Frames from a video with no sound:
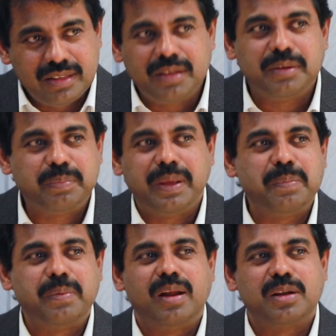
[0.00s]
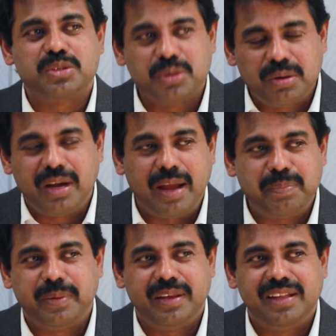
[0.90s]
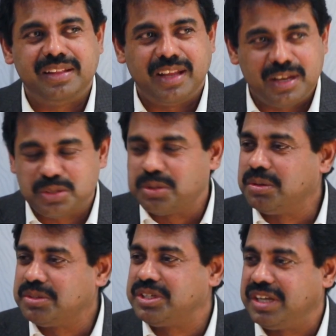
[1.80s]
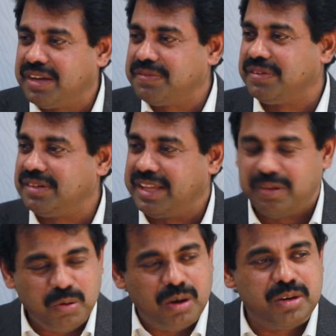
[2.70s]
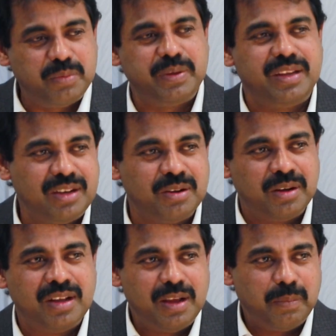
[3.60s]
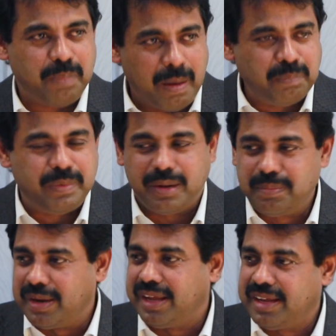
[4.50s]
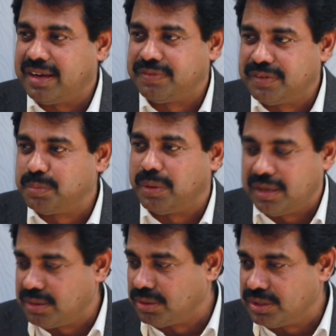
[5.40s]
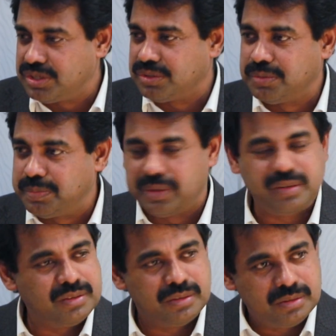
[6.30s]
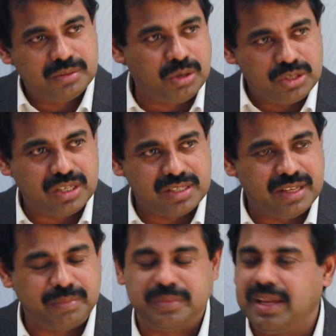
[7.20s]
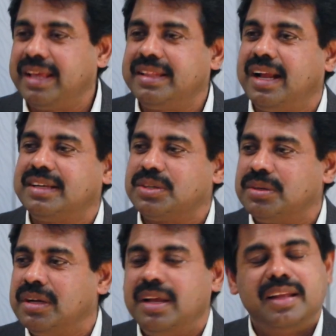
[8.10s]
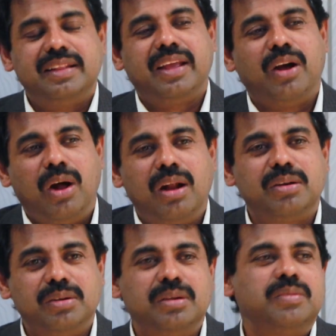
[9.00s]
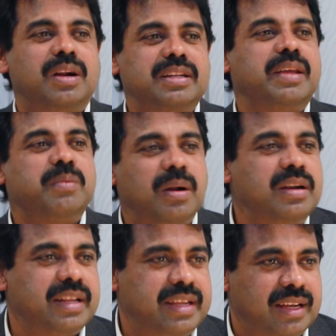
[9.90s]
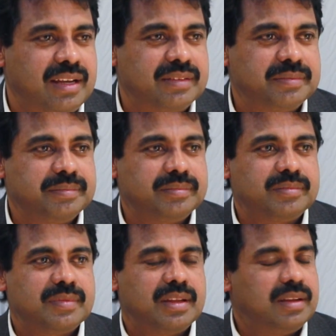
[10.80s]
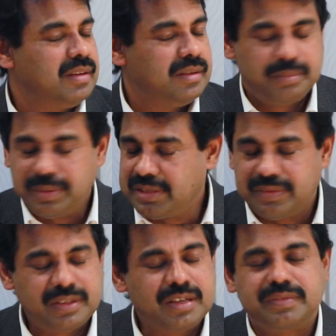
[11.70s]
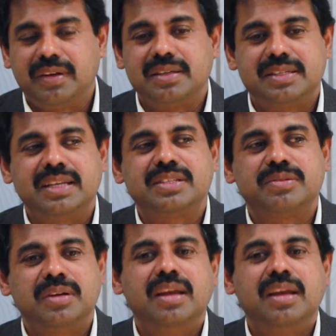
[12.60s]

the people are so happy, they are so cheerful, they want to be, you know, pumped up like in a football coach who coaches them like that. So they all go what they want to hear. But the word of God says,